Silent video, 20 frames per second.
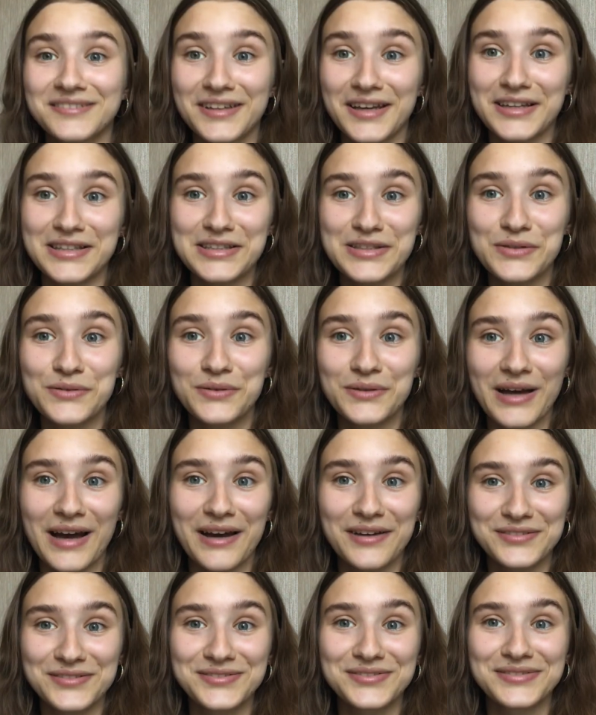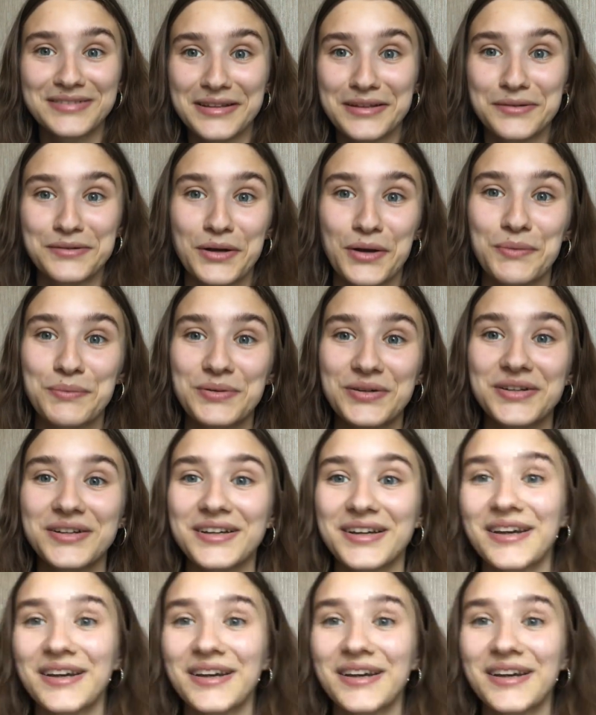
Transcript: I still have a notebook.